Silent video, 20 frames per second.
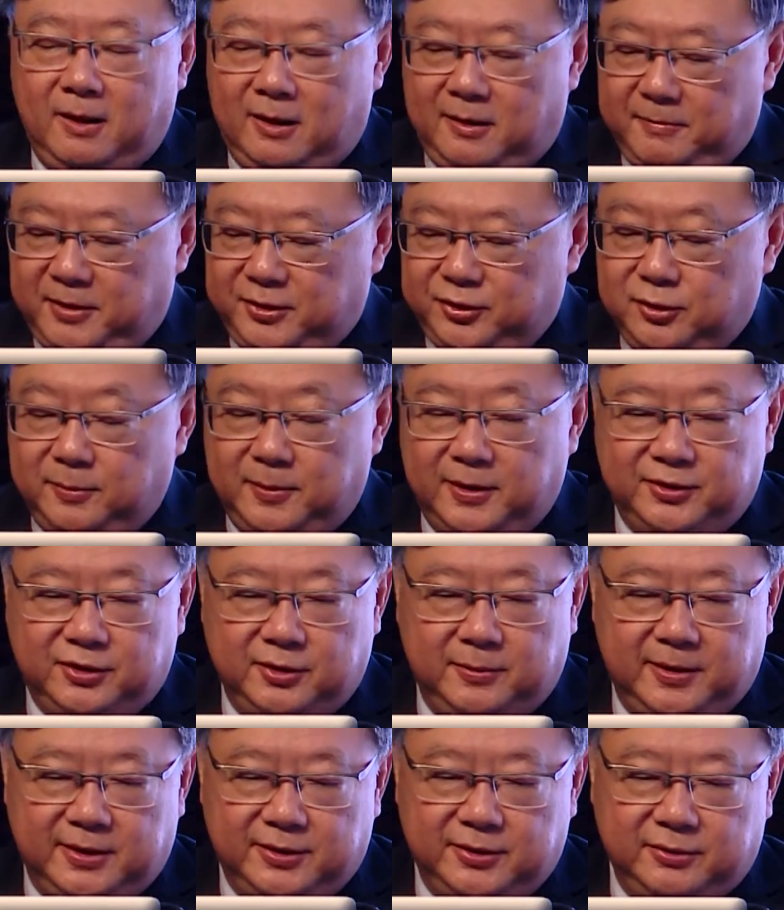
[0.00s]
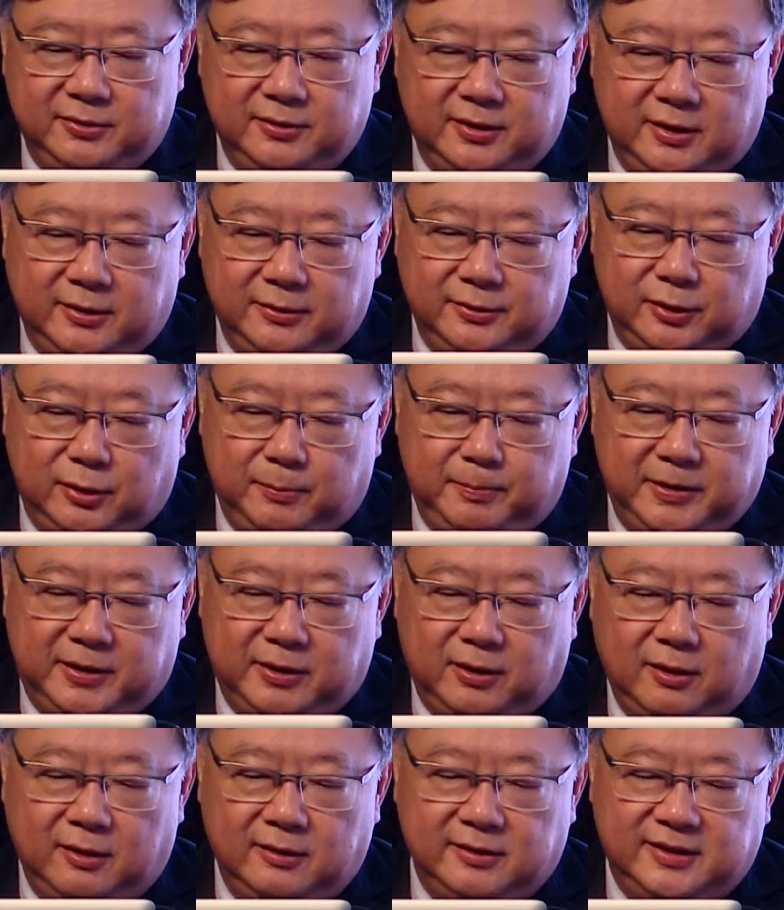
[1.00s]
medulloblastoma, so your
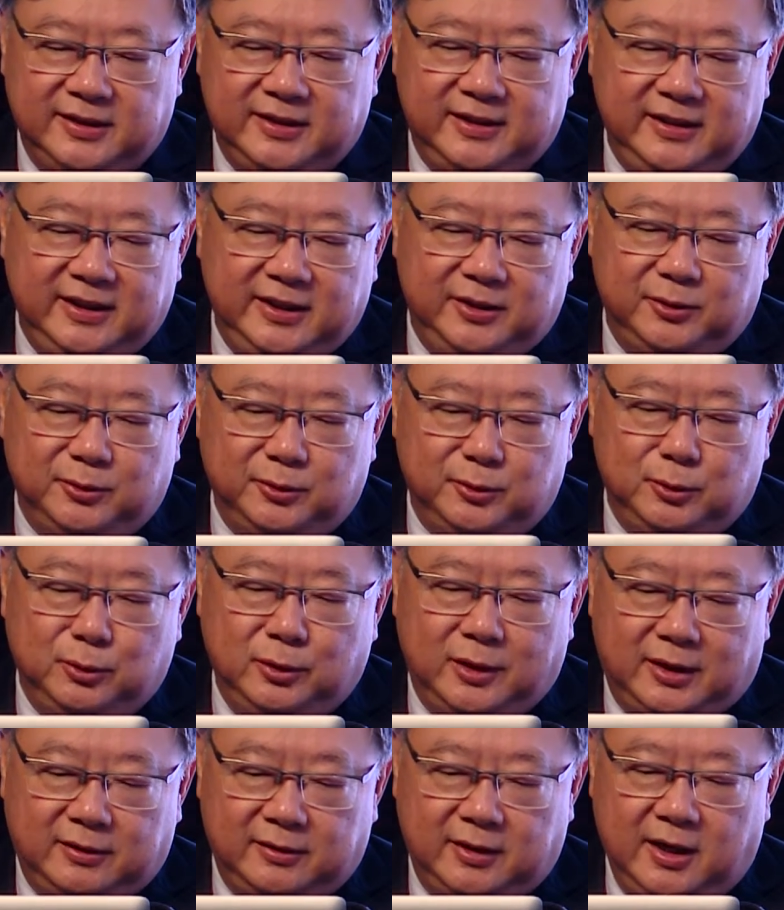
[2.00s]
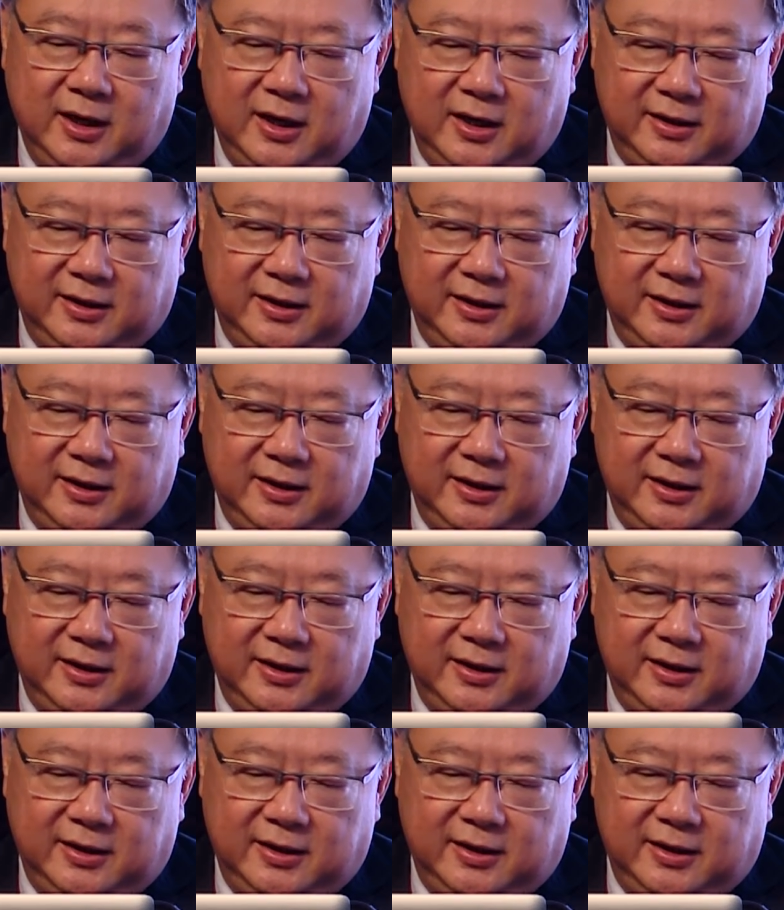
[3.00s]
pathologists need to rule out